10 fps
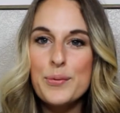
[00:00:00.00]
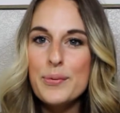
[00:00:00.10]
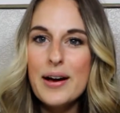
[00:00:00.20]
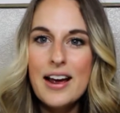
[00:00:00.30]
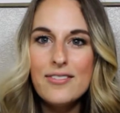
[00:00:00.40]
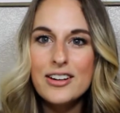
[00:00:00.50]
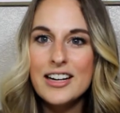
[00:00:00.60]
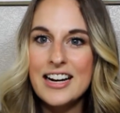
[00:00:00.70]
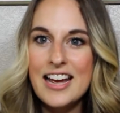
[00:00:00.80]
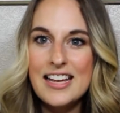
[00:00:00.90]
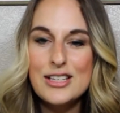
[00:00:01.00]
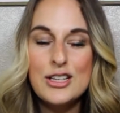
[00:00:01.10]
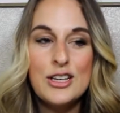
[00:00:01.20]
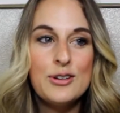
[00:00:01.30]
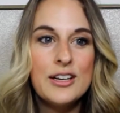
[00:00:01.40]
Whatever it
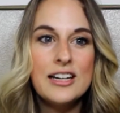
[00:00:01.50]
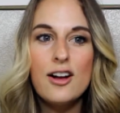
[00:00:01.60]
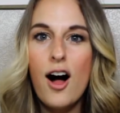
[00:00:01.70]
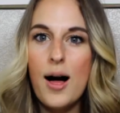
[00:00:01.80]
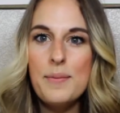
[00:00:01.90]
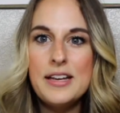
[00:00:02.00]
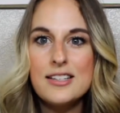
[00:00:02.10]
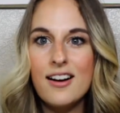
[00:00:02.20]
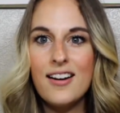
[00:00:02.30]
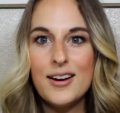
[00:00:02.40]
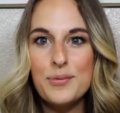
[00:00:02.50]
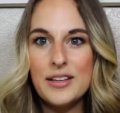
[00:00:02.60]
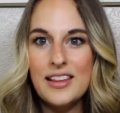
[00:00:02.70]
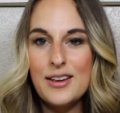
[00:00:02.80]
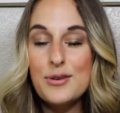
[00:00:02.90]
is, you can comment on
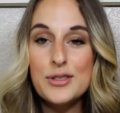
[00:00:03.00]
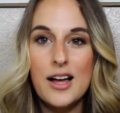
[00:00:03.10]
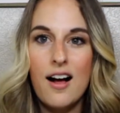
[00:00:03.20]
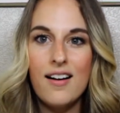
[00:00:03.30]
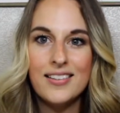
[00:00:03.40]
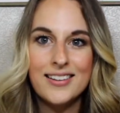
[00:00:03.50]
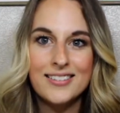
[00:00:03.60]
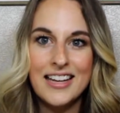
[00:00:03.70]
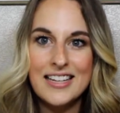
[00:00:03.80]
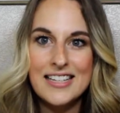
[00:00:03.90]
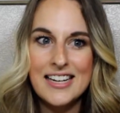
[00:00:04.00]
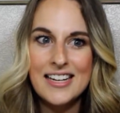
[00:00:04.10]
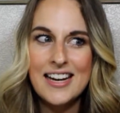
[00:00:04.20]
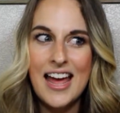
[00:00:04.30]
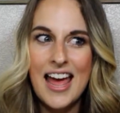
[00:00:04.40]
what you saw on their
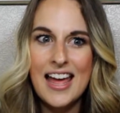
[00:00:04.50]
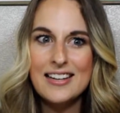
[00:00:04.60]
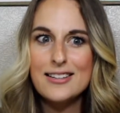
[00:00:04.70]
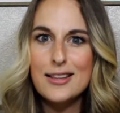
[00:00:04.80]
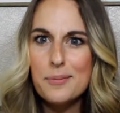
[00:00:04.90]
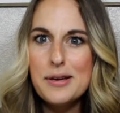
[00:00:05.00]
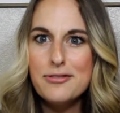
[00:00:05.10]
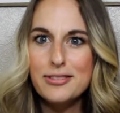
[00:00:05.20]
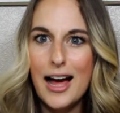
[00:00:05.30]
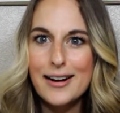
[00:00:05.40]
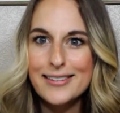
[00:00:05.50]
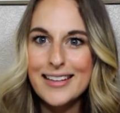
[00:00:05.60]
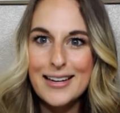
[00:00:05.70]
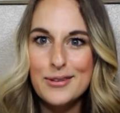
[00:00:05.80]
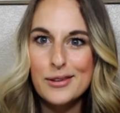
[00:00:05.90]
LinkedIn and they'll be
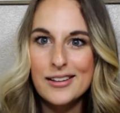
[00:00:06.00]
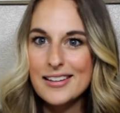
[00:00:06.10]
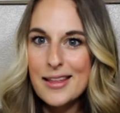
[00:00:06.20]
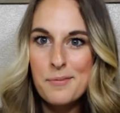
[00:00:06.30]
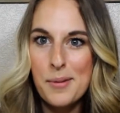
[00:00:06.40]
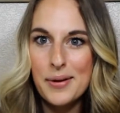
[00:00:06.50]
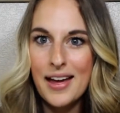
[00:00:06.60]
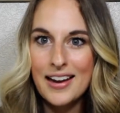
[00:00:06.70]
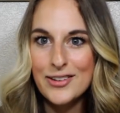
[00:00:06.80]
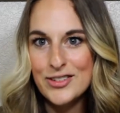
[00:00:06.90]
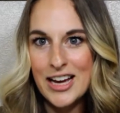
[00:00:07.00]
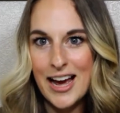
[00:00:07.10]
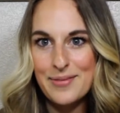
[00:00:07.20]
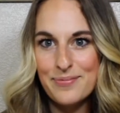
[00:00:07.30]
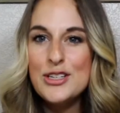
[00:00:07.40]
flattered that you looked them up ahead of
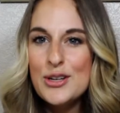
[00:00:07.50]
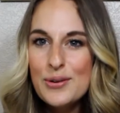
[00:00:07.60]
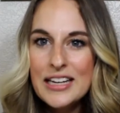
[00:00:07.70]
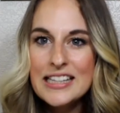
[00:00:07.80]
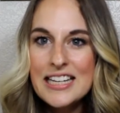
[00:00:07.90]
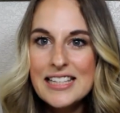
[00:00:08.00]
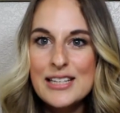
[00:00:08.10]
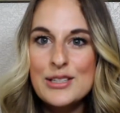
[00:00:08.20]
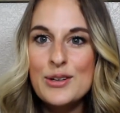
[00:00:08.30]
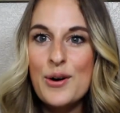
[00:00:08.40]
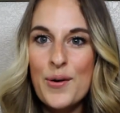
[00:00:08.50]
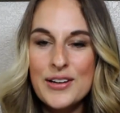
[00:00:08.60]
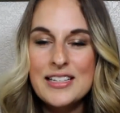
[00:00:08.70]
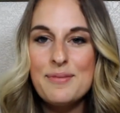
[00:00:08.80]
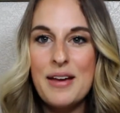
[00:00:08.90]
time. Doing this is
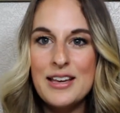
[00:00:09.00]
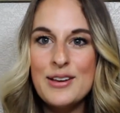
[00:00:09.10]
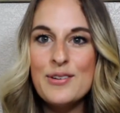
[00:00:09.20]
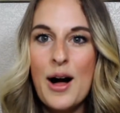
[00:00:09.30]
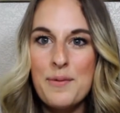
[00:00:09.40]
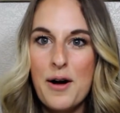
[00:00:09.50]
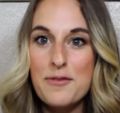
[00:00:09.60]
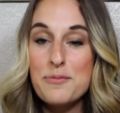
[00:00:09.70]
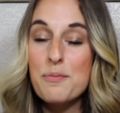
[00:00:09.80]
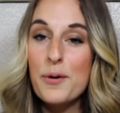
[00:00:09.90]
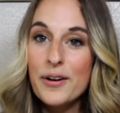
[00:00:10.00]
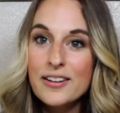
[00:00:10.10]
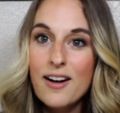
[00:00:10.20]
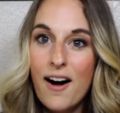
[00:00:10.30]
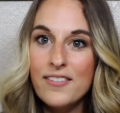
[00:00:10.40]
going to make you come off
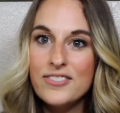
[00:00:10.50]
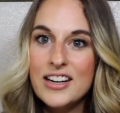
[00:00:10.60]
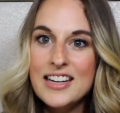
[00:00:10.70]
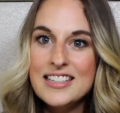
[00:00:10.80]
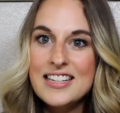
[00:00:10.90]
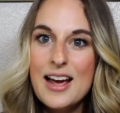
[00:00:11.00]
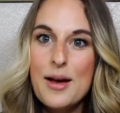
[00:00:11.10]
more confident